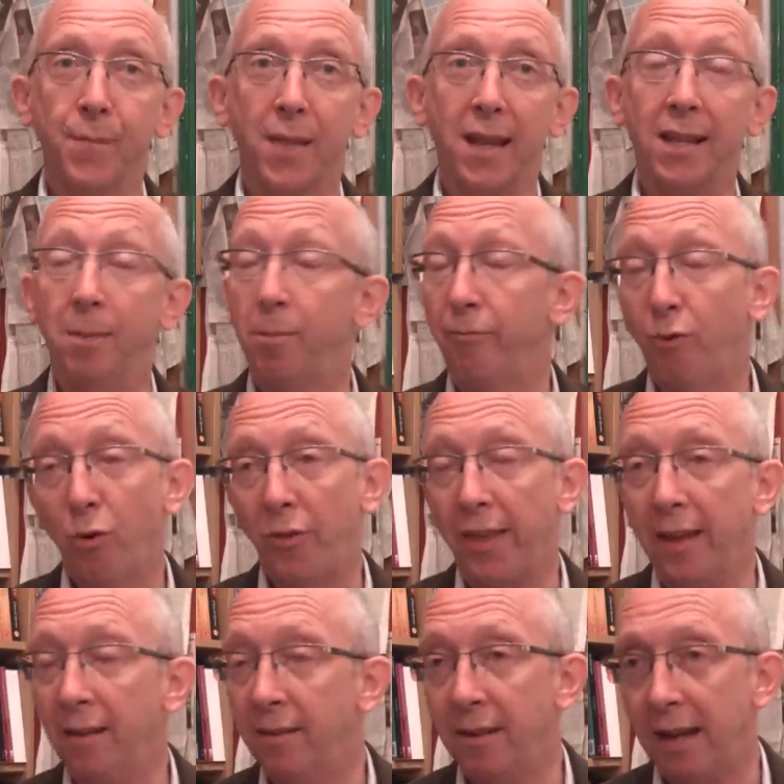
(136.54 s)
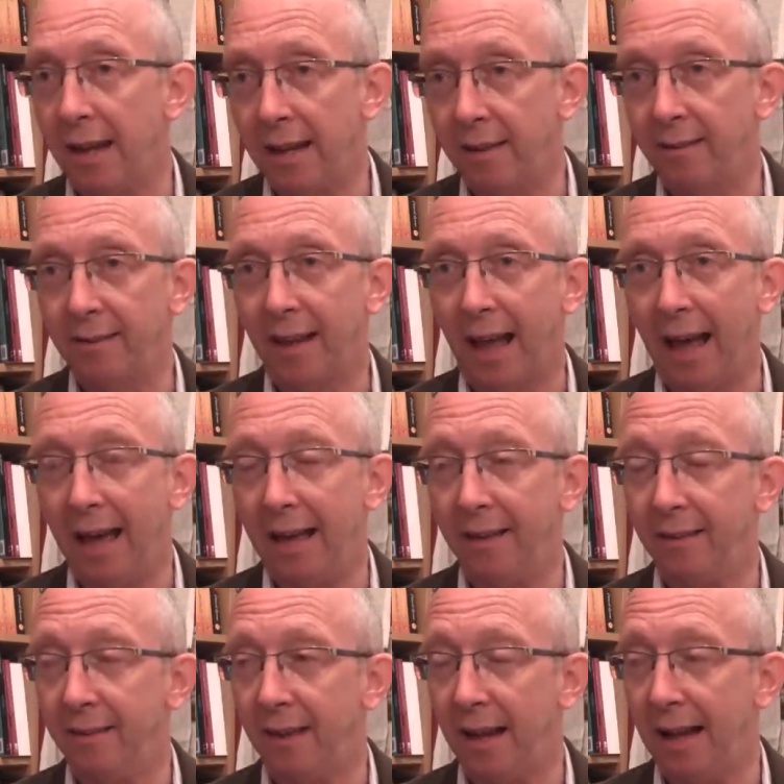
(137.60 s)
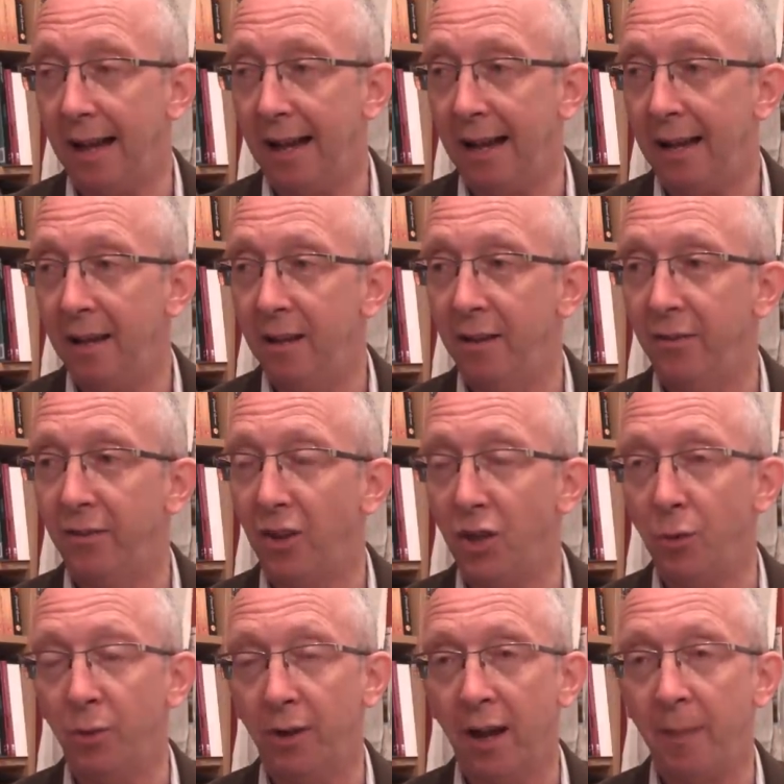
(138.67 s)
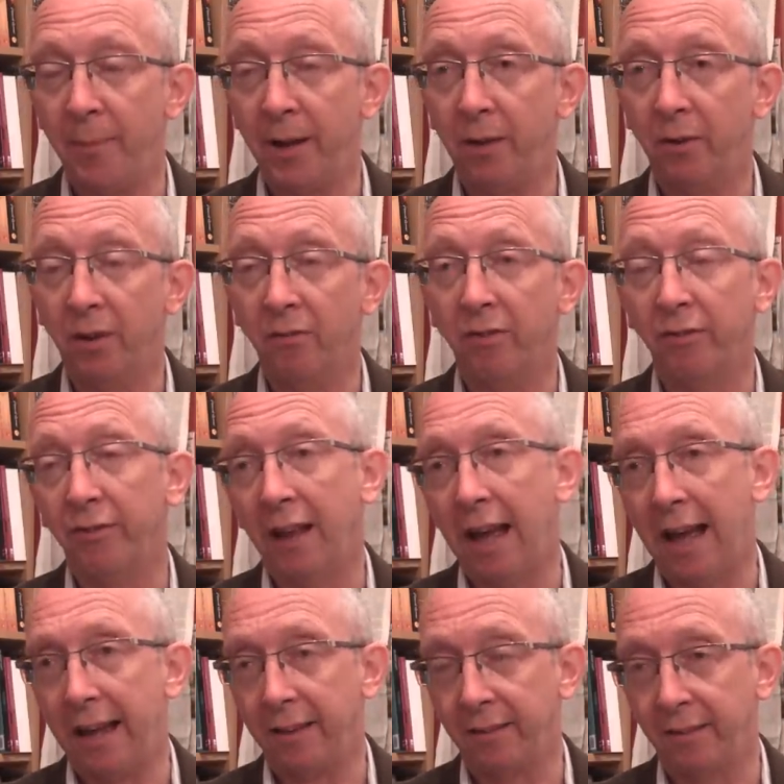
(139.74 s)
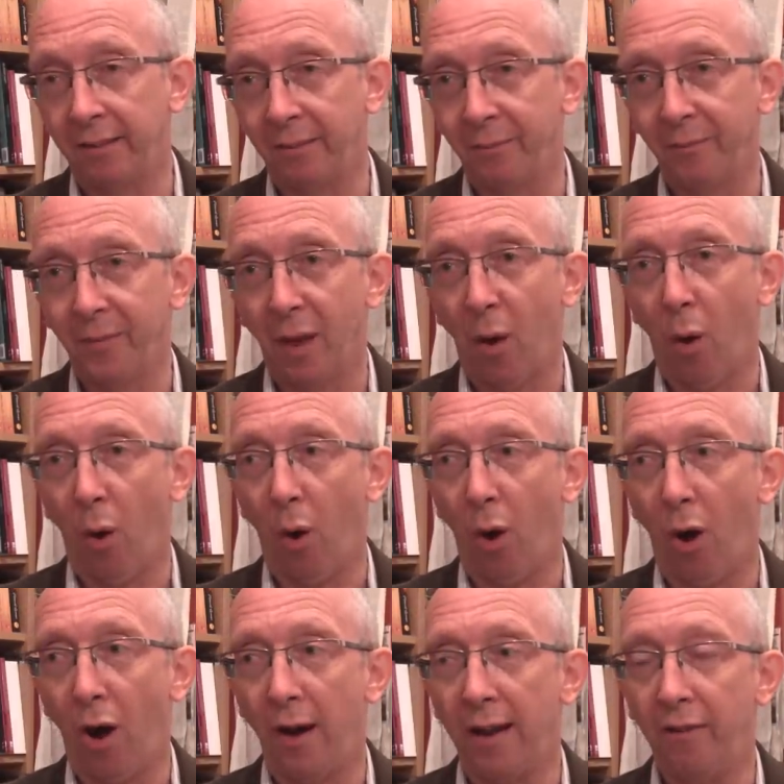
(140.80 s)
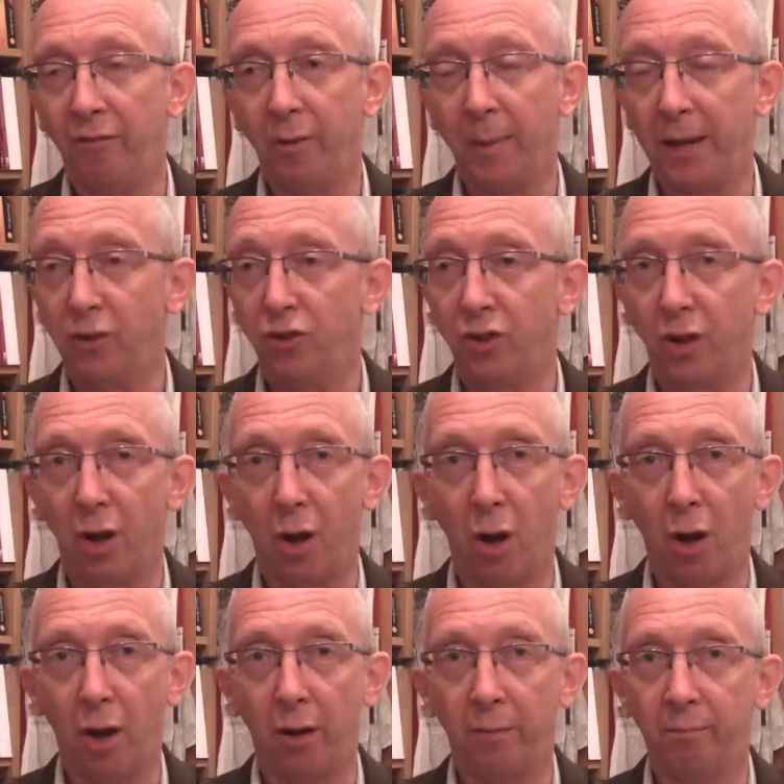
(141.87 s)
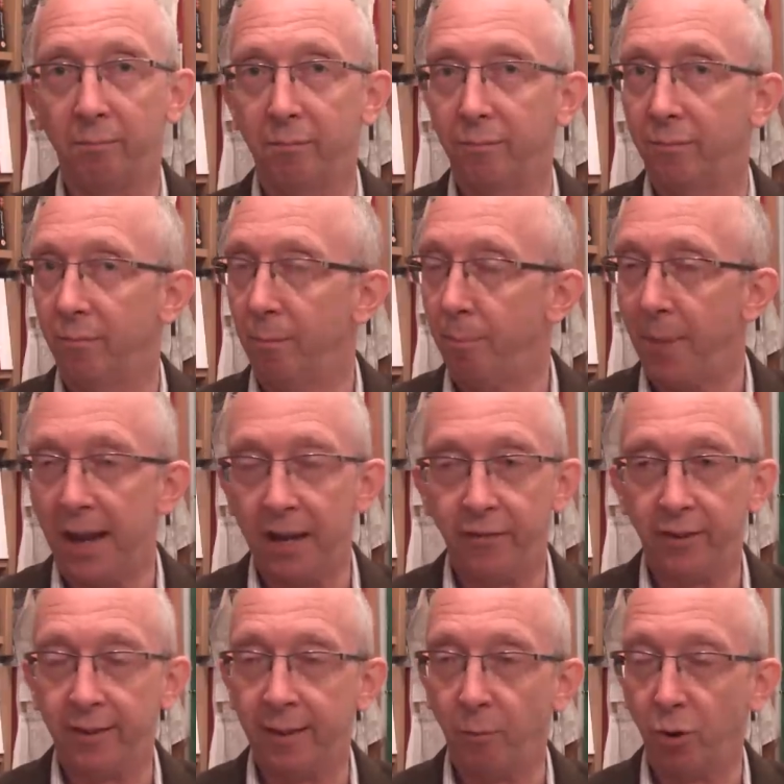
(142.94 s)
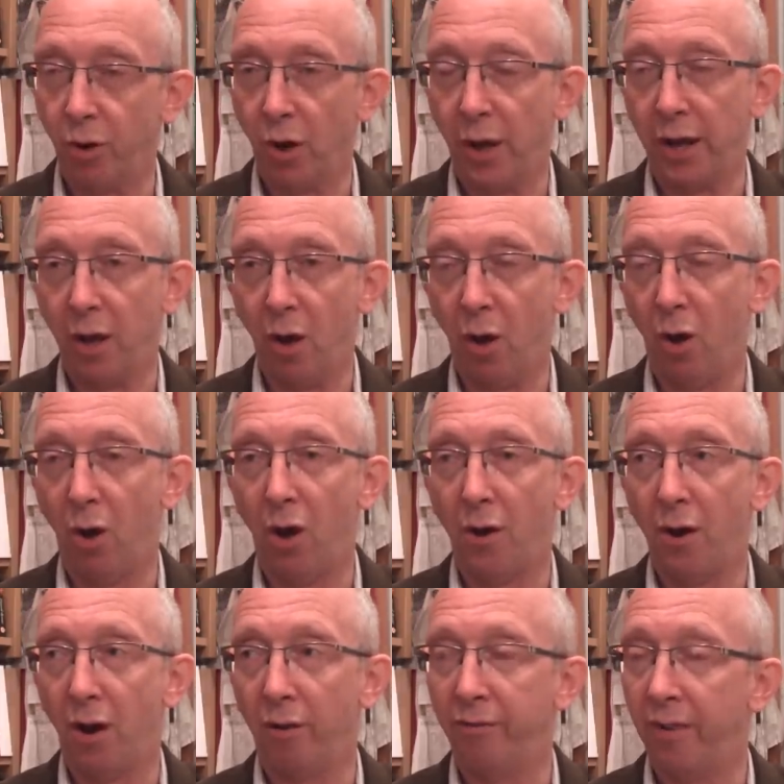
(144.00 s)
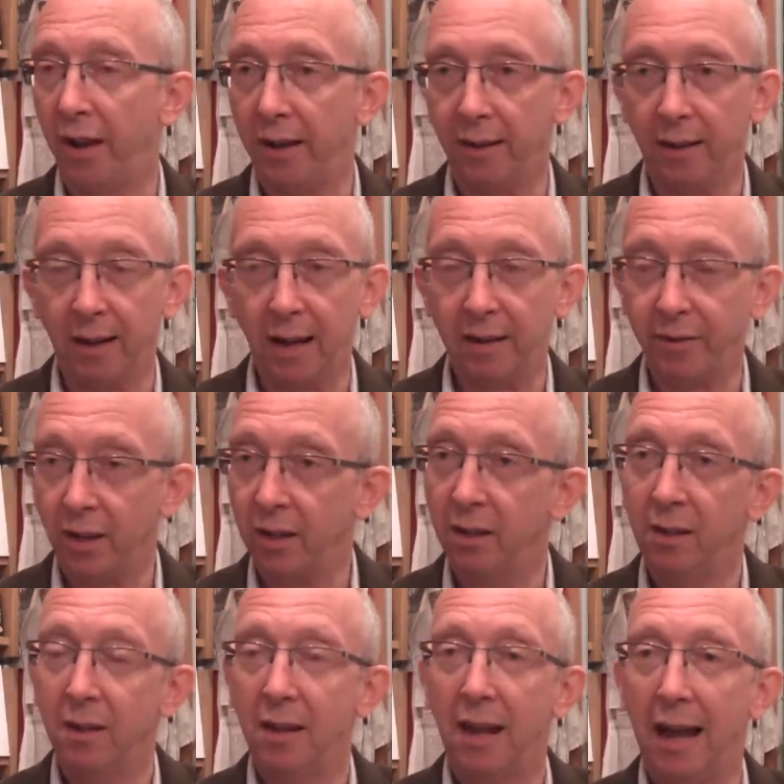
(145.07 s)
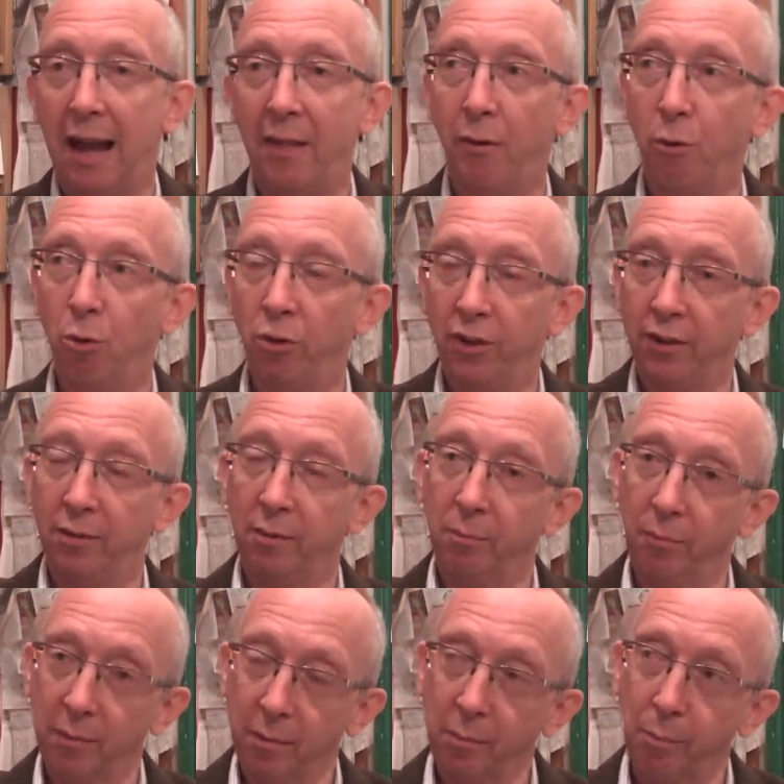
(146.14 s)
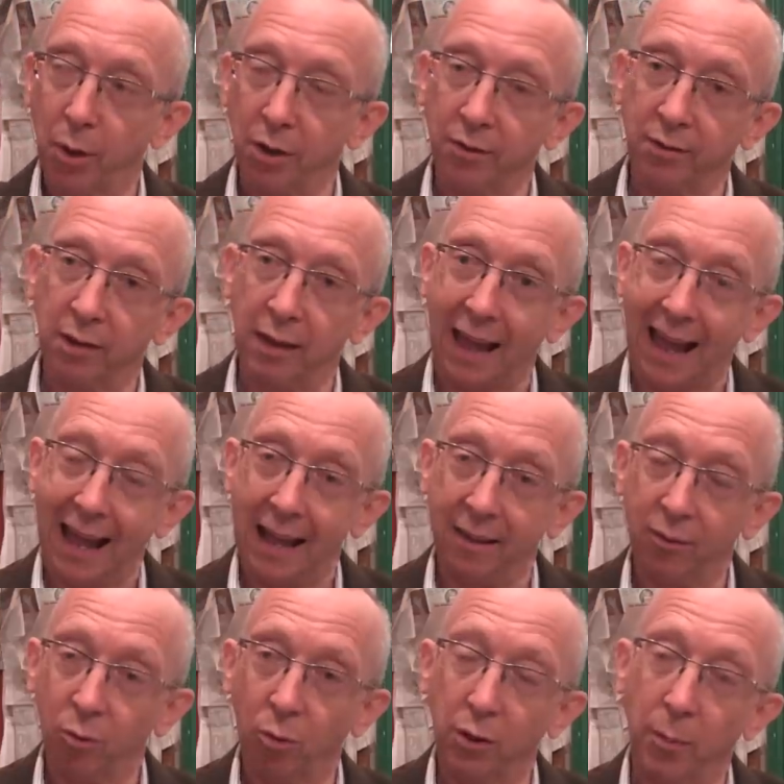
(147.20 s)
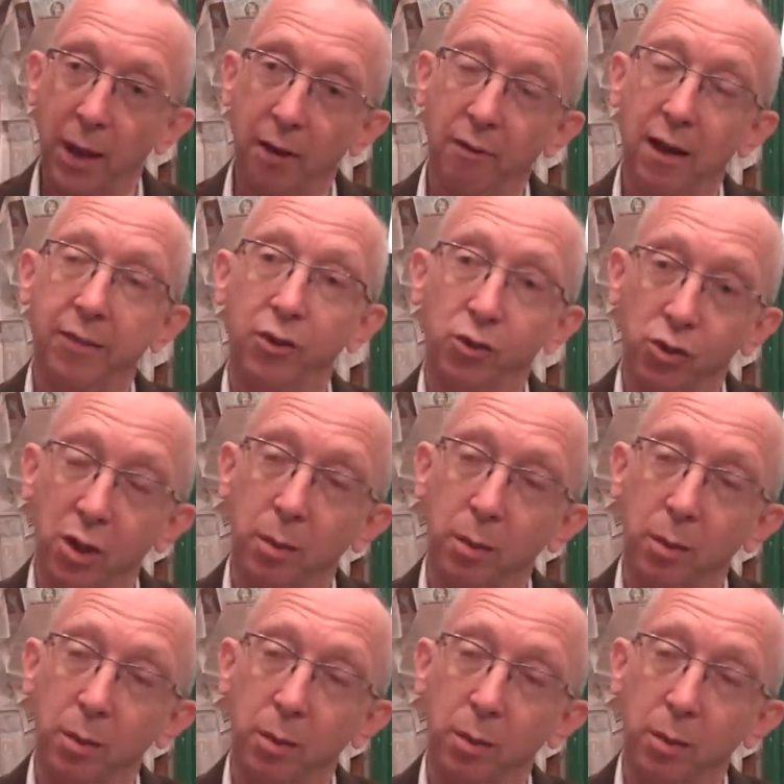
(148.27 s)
it's before the internet, and uh, so you would come here looking for flats, or information on benefits that were going on, or finding a lover. Uh, there were all these personal ads all the way around the shop.